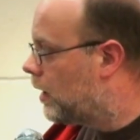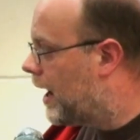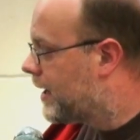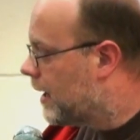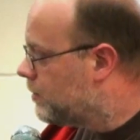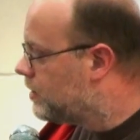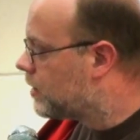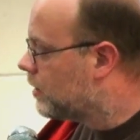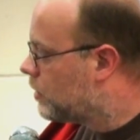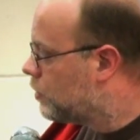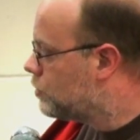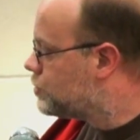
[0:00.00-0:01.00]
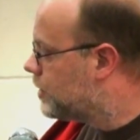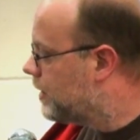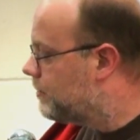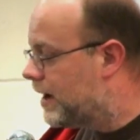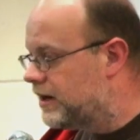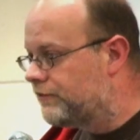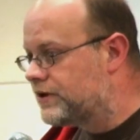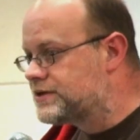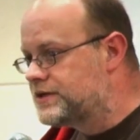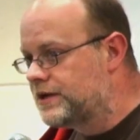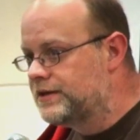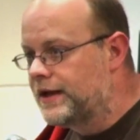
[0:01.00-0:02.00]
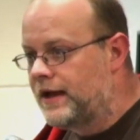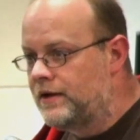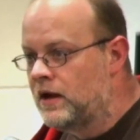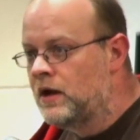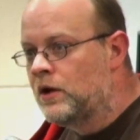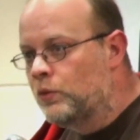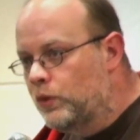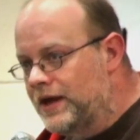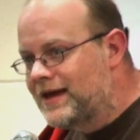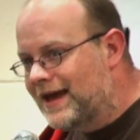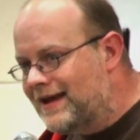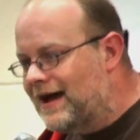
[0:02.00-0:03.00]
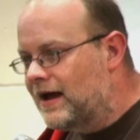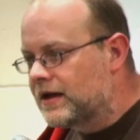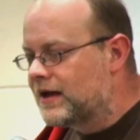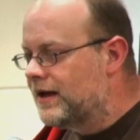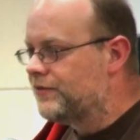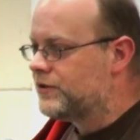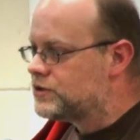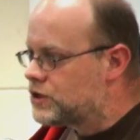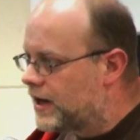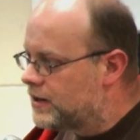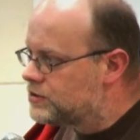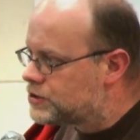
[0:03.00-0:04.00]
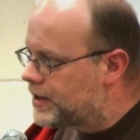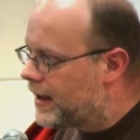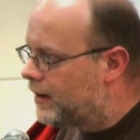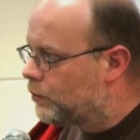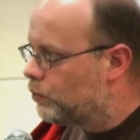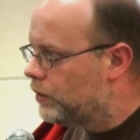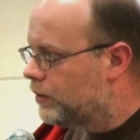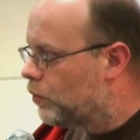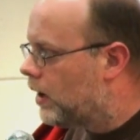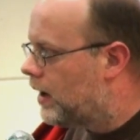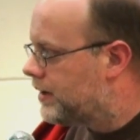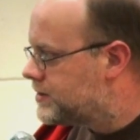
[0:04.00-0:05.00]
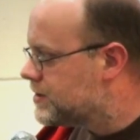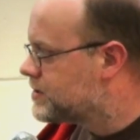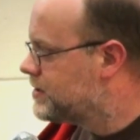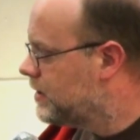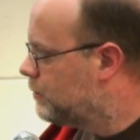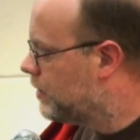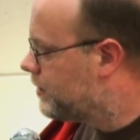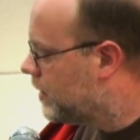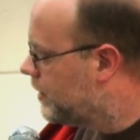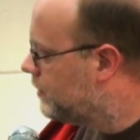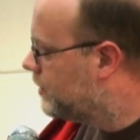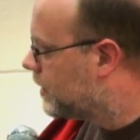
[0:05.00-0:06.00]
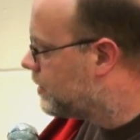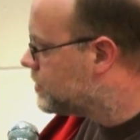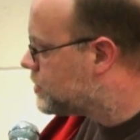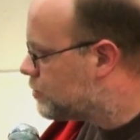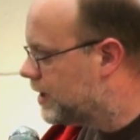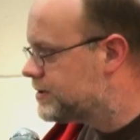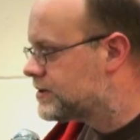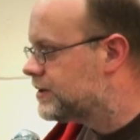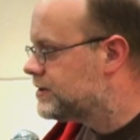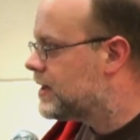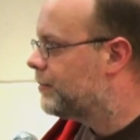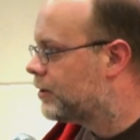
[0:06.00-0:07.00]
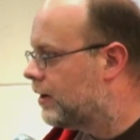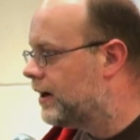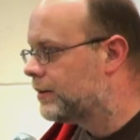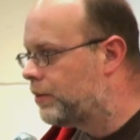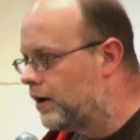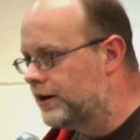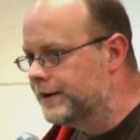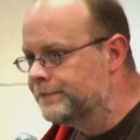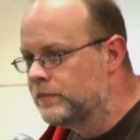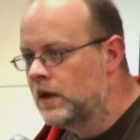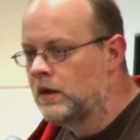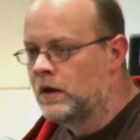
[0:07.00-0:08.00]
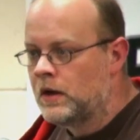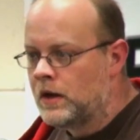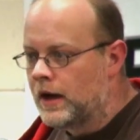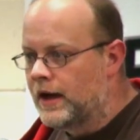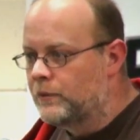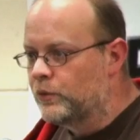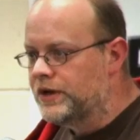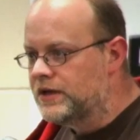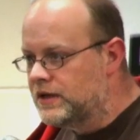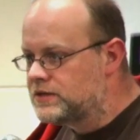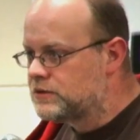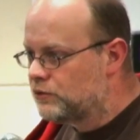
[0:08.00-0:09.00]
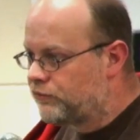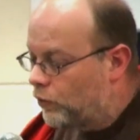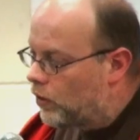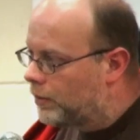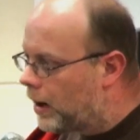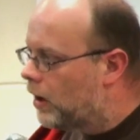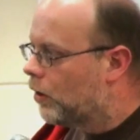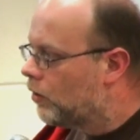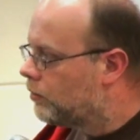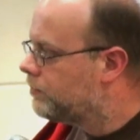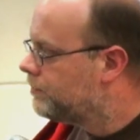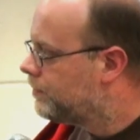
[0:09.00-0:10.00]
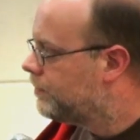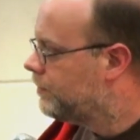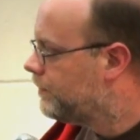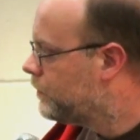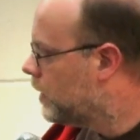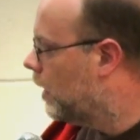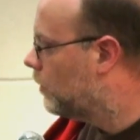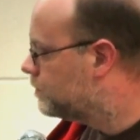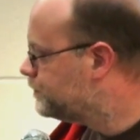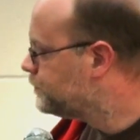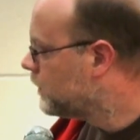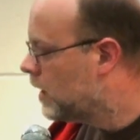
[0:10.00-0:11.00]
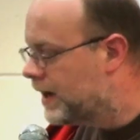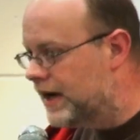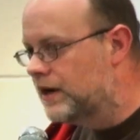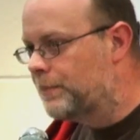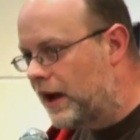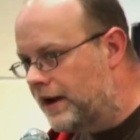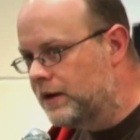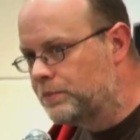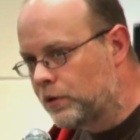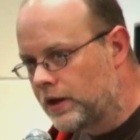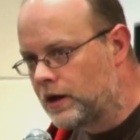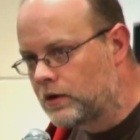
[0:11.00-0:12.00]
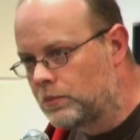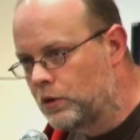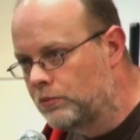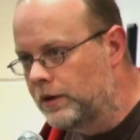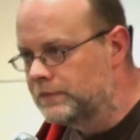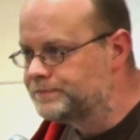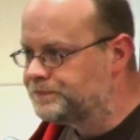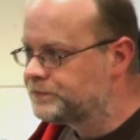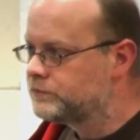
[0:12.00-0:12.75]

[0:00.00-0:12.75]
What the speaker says: I came to the conclusion, and many of us did, that we cannot get the change that we want to see within the constraints of the Democratic Party. And we need to form our own, independent political movement.